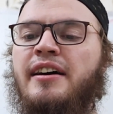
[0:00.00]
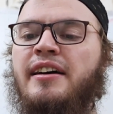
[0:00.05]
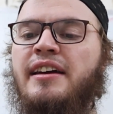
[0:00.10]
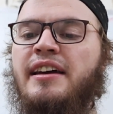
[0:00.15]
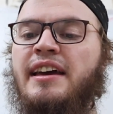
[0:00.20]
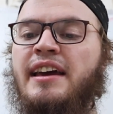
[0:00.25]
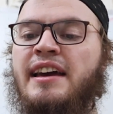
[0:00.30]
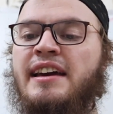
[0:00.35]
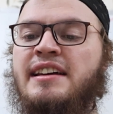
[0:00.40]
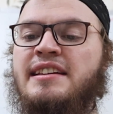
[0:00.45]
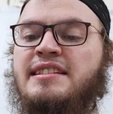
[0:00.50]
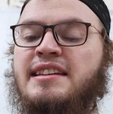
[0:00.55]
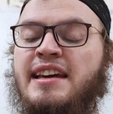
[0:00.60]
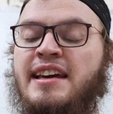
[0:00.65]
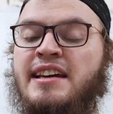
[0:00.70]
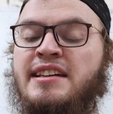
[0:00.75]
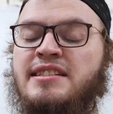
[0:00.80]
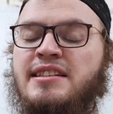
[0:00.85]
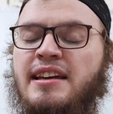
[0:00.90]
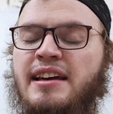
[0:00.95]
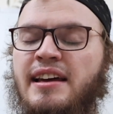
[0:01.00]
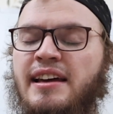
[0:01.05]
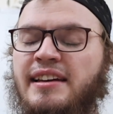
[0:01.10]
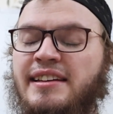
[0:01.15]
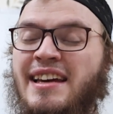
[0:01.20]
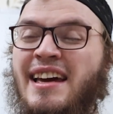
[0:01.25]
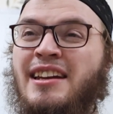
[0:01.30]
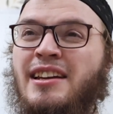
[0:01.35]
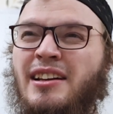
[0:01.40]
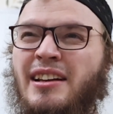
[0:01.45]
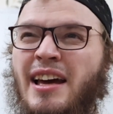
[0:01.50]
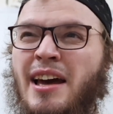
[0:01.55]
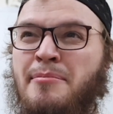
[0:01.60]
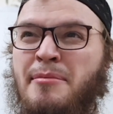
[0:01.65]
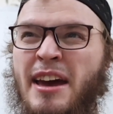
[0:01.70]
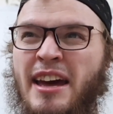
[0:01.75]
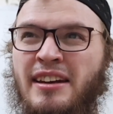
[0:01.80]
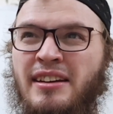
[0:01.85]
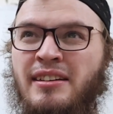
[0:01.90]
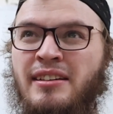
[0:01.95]
He is the yad
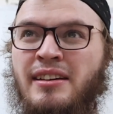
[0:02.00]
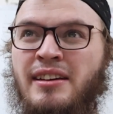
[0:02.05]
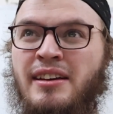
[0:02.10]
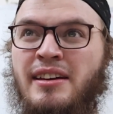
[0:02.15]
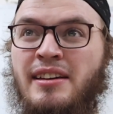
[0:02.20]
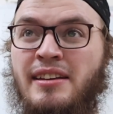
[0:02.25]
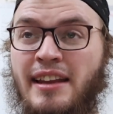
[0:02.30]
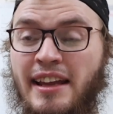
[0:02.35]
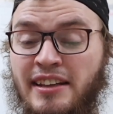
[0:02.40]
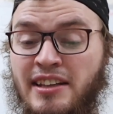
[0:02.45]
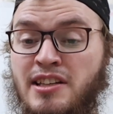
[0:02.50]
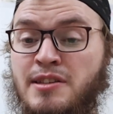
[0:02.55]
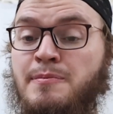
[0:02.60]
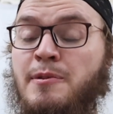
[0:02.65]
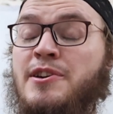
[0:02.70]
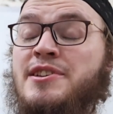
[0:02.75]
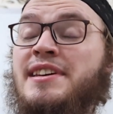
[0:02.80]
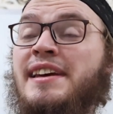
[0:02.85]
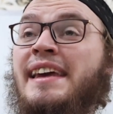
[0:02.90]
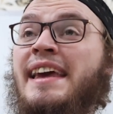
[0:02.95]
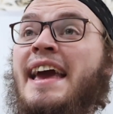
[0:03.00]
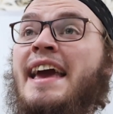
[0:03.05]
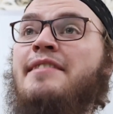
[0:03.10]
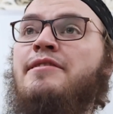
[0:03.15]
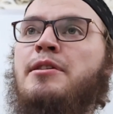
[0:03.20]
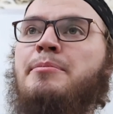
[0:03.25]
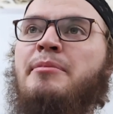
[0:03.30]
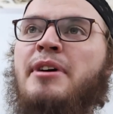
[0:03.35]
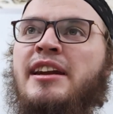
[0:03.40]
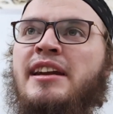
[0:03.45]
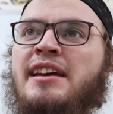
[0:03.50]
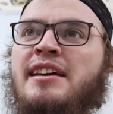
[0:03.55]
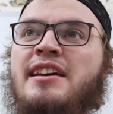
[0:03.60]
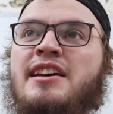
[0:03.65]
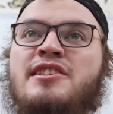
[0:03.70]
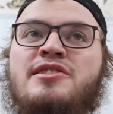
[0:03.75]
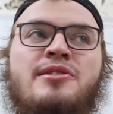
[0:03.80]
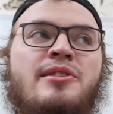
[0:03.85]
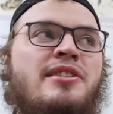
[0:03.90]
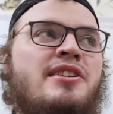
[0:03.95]
al-aman. Like this person gave him money,
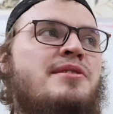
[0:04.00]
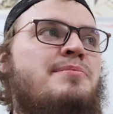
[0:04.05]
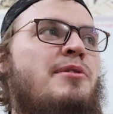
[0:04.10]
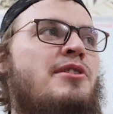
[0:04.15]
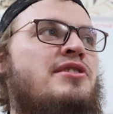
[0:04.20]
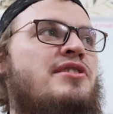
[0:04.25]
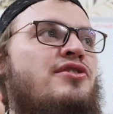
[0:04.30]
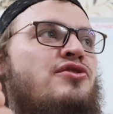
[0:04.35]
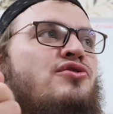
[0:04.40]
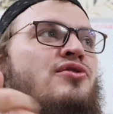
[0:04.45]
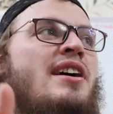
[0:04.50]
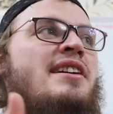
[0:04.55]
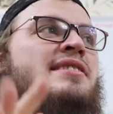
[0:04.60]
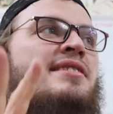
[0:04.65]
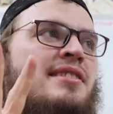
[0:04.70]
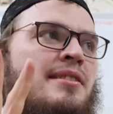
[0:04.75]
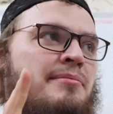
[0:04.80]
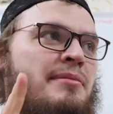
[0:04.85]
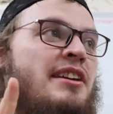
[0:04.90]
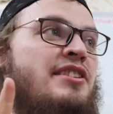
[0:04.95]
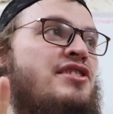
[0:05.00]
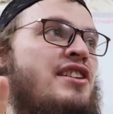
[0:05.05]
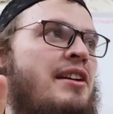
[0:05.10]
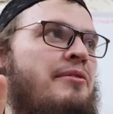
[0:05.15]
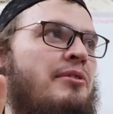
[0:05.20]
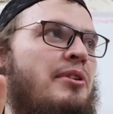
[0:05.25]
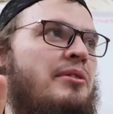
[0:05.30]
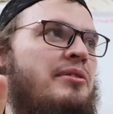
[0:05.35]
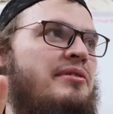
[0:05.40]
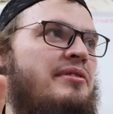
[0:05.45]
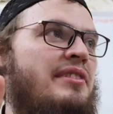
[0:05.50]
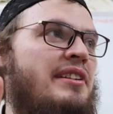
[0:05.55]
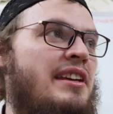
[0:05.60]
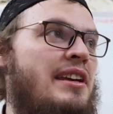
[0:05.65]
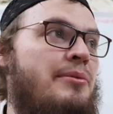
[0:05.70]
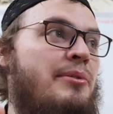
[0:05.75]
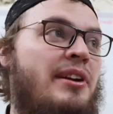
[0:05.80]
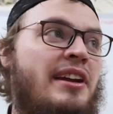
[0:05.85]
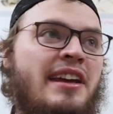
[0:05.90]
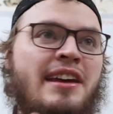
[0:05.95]
so this person trusts him in general. He
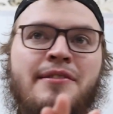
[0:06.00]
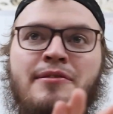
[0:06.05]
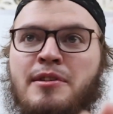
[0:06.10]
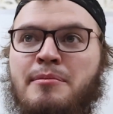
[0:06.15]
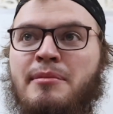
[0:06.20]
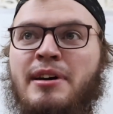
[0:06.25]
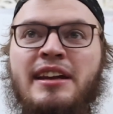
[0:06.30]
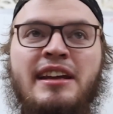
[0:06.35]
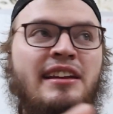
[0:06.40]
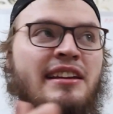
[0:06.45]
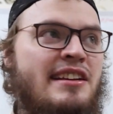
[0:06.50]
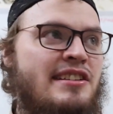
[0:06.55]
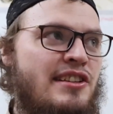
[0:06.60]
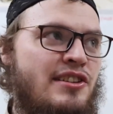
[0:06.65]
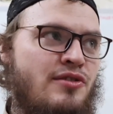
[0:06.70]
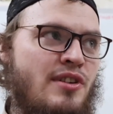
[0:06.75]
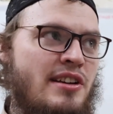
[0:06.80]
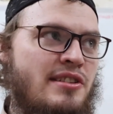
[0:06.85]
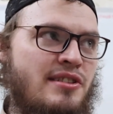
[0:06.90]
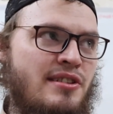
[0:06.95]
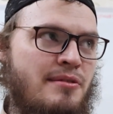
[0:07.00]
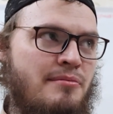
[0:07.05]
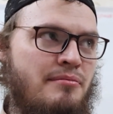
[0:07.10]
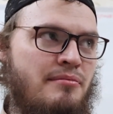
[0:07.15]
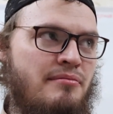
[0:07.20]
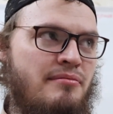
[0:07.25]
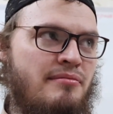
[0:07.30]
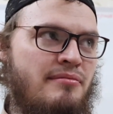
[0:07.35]
wouldn't give him money unless he trusts him.